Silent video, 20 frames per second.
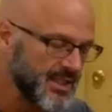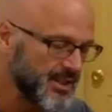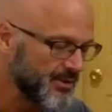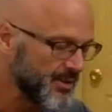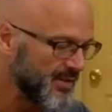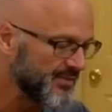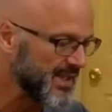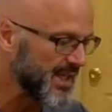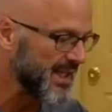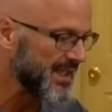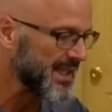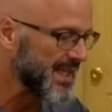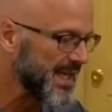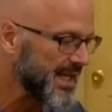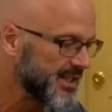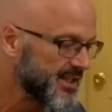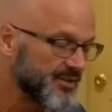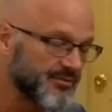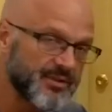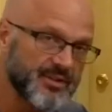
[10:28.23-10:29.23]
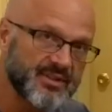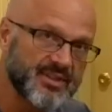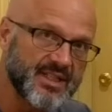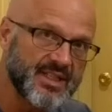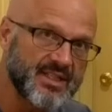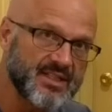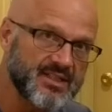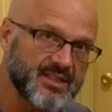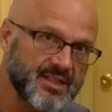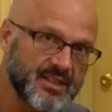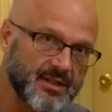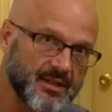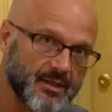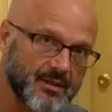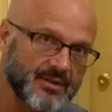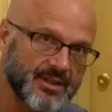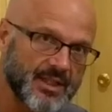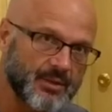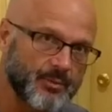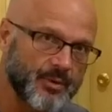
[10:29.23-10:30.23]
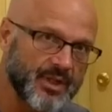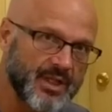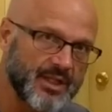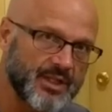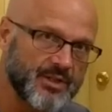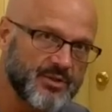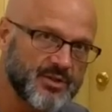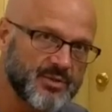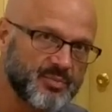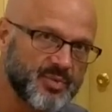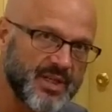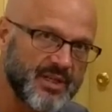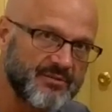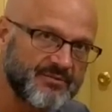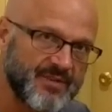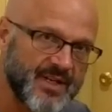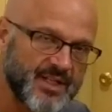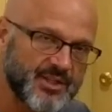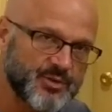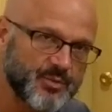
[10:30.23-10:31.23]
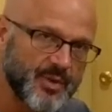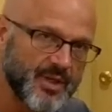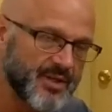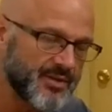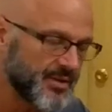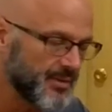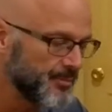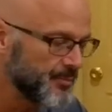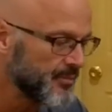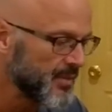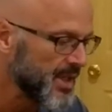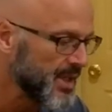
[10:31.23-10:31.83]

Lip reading: Now I've got a lot of different things here that we're going to use to play fetch with.